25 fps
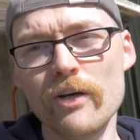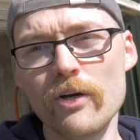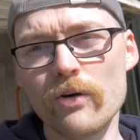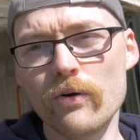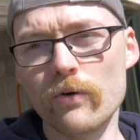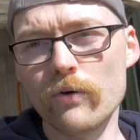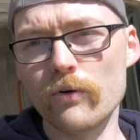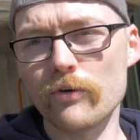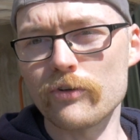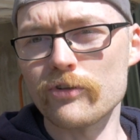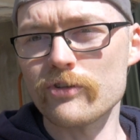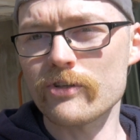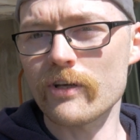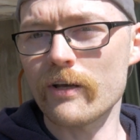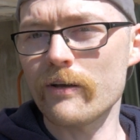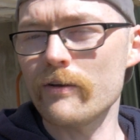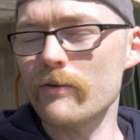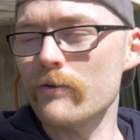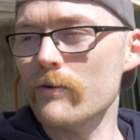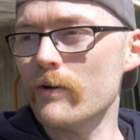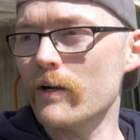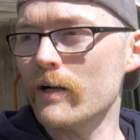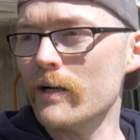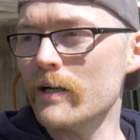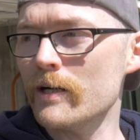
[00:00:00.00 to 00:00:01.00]

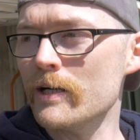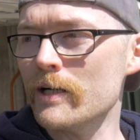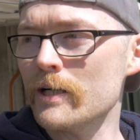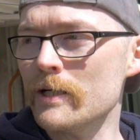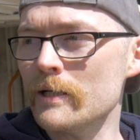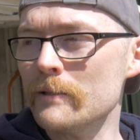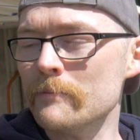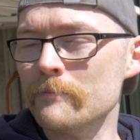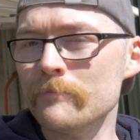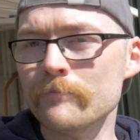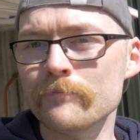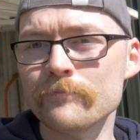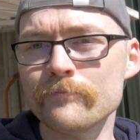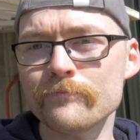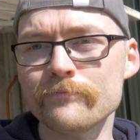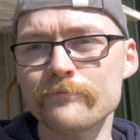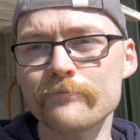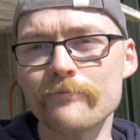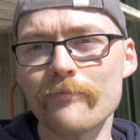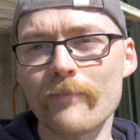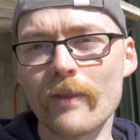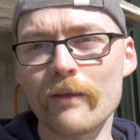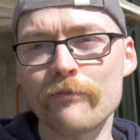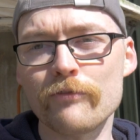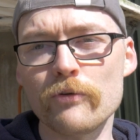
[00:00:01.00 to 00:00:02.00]
Also, um,
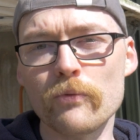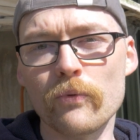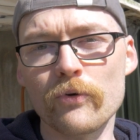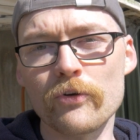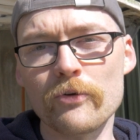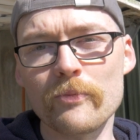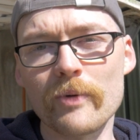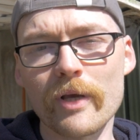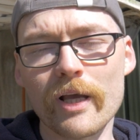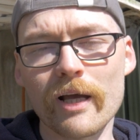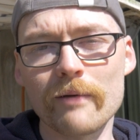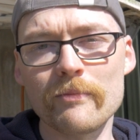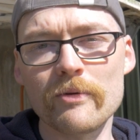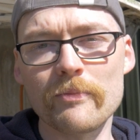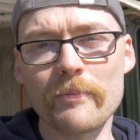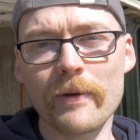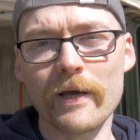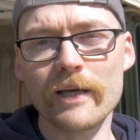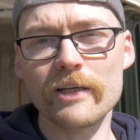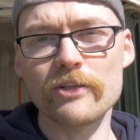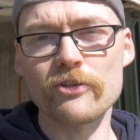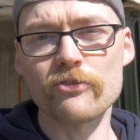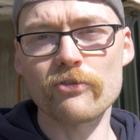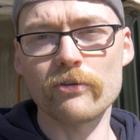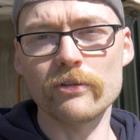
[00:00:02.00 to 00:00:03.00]
if you want to become a
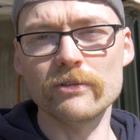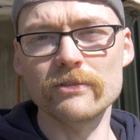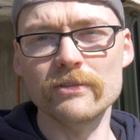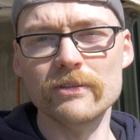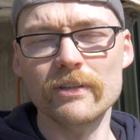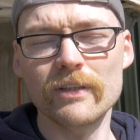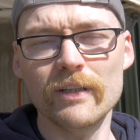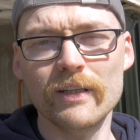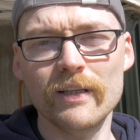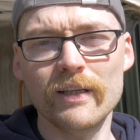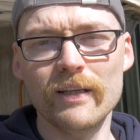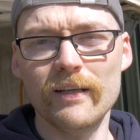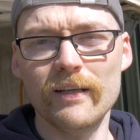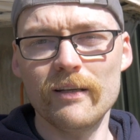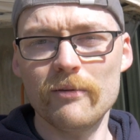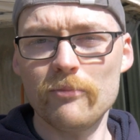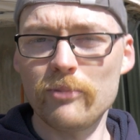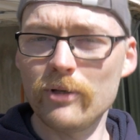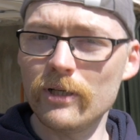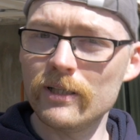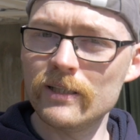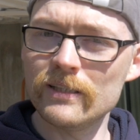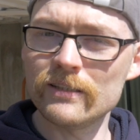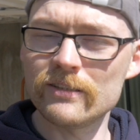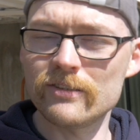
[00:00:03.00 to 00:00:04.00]
patron,
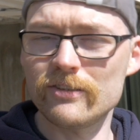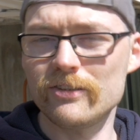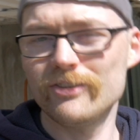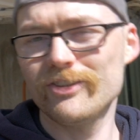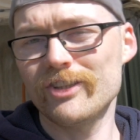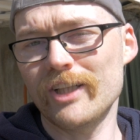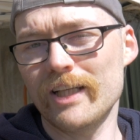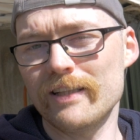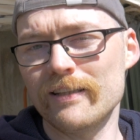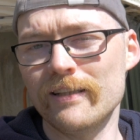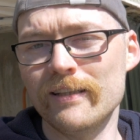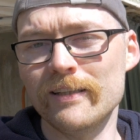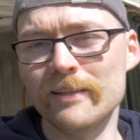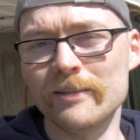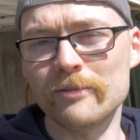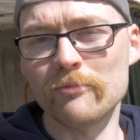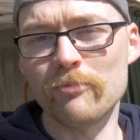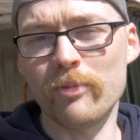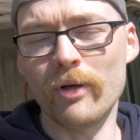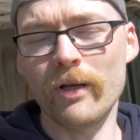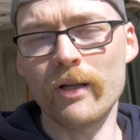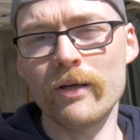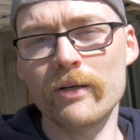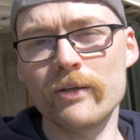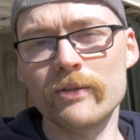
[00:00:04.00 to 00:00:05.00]
please check the link
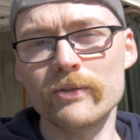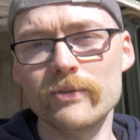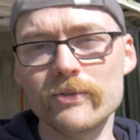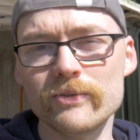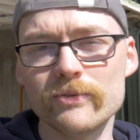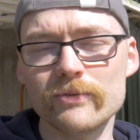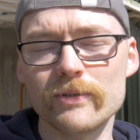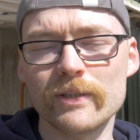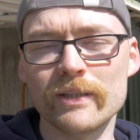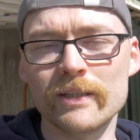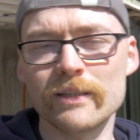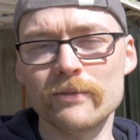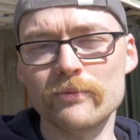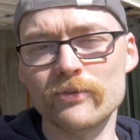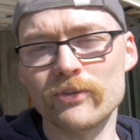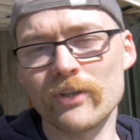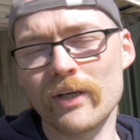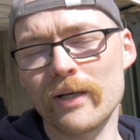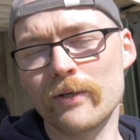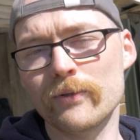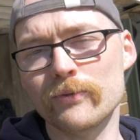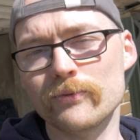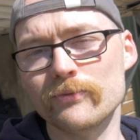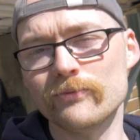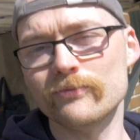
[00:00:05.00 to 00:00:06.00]
below. Uh,
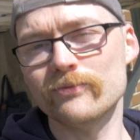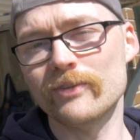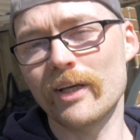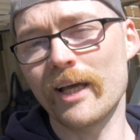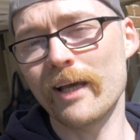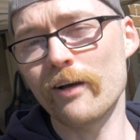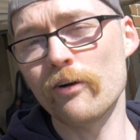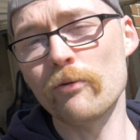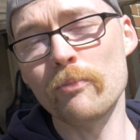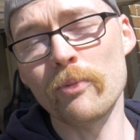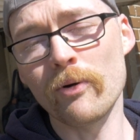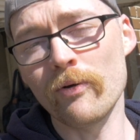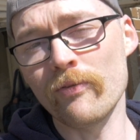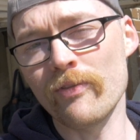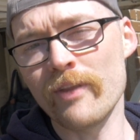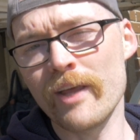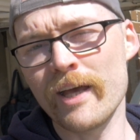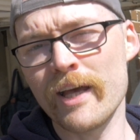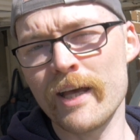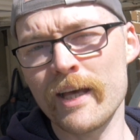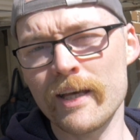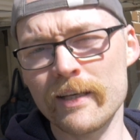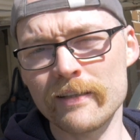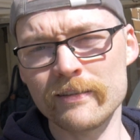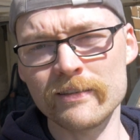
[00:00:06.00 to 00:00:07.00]
without the help on
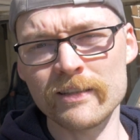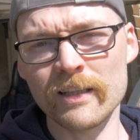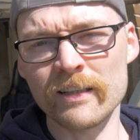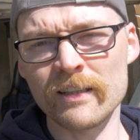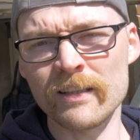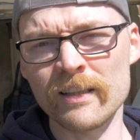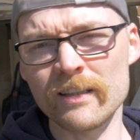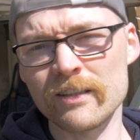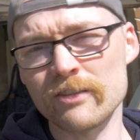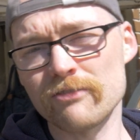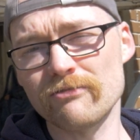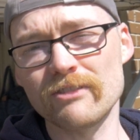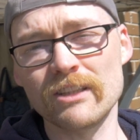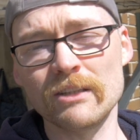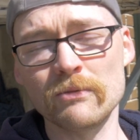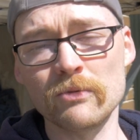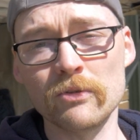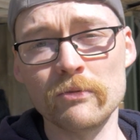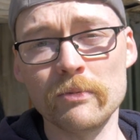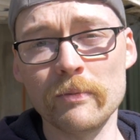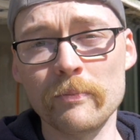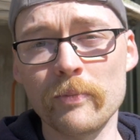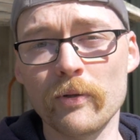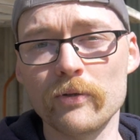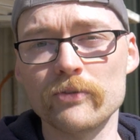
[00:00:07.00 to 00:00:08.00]
there, none of this really
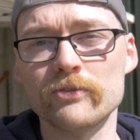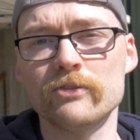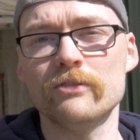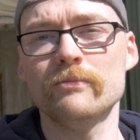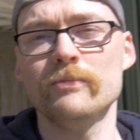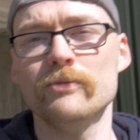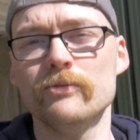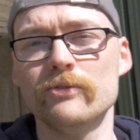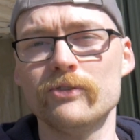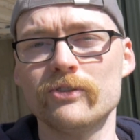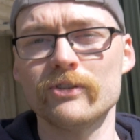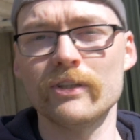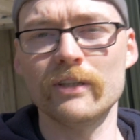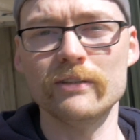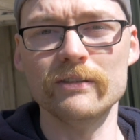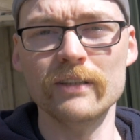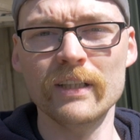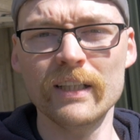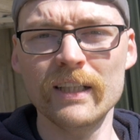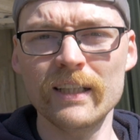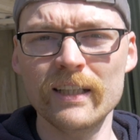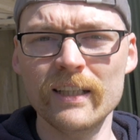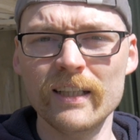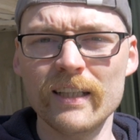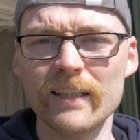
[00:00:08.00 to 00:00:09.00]
would be possible. So
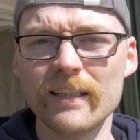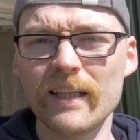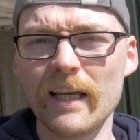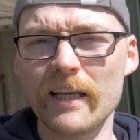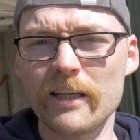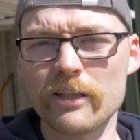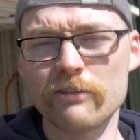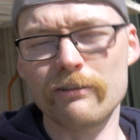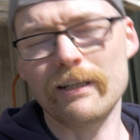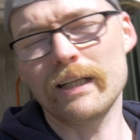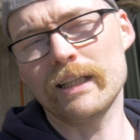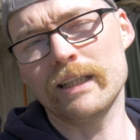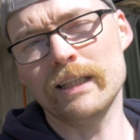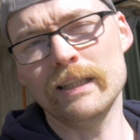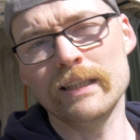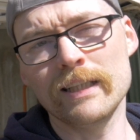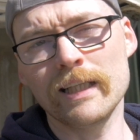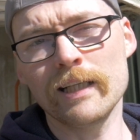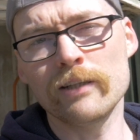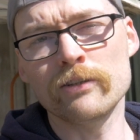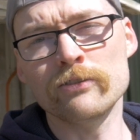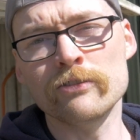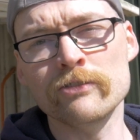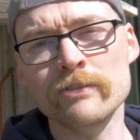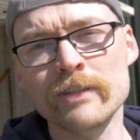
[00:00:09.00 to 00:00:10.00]
get cracking,
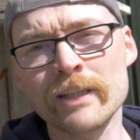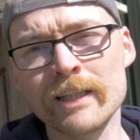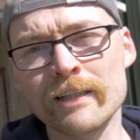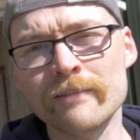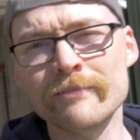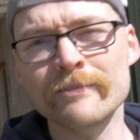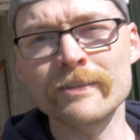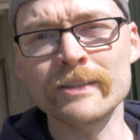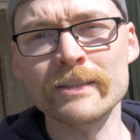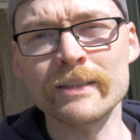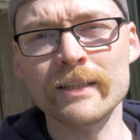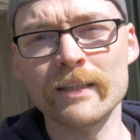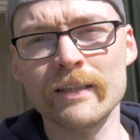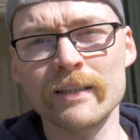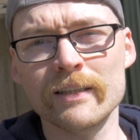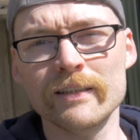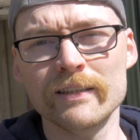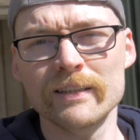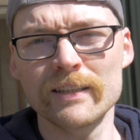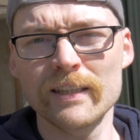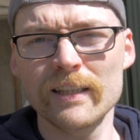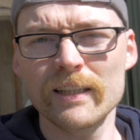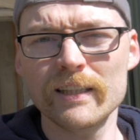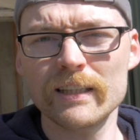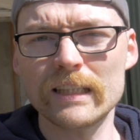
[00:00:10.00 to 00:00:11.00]
get on there, and uh,
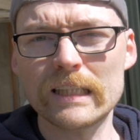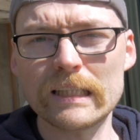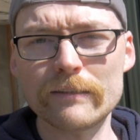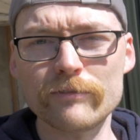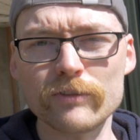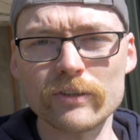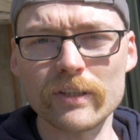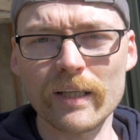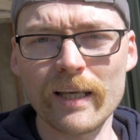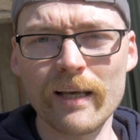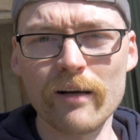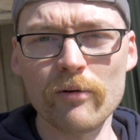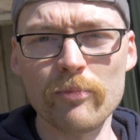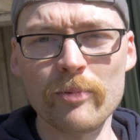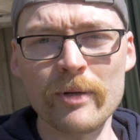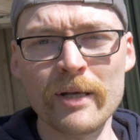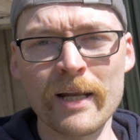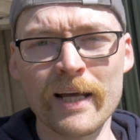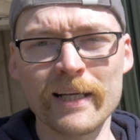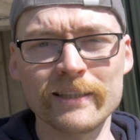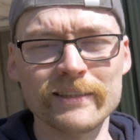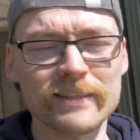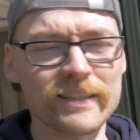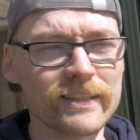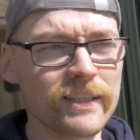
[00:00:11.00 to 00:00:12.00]
give us a helping
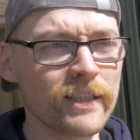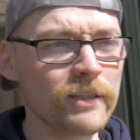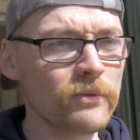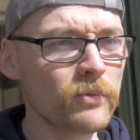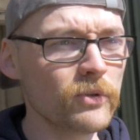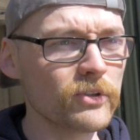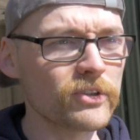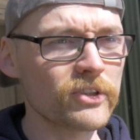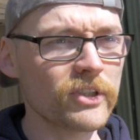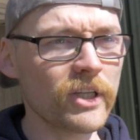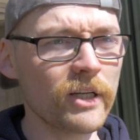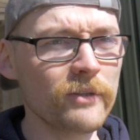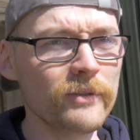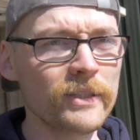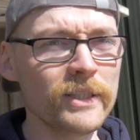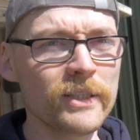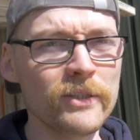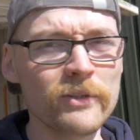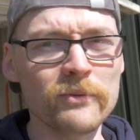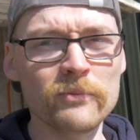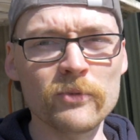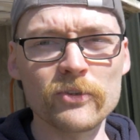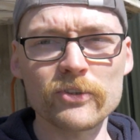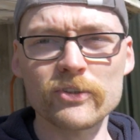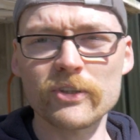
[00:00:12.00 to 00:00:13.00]
hand. Say, what's going
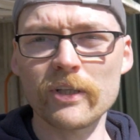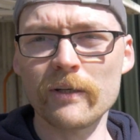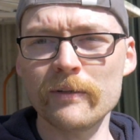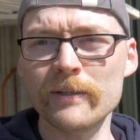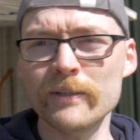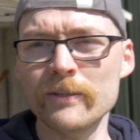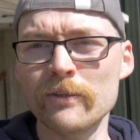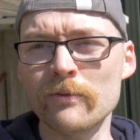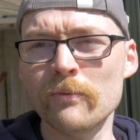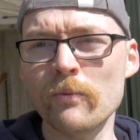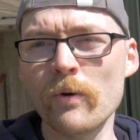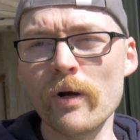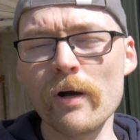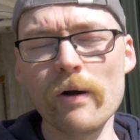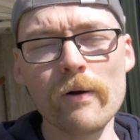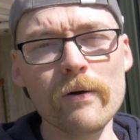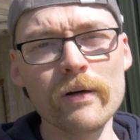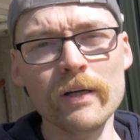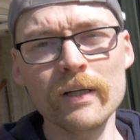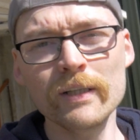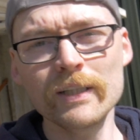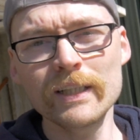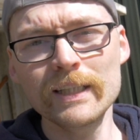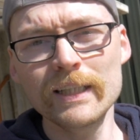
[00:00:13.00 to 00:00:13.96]
on? What's going on? Well,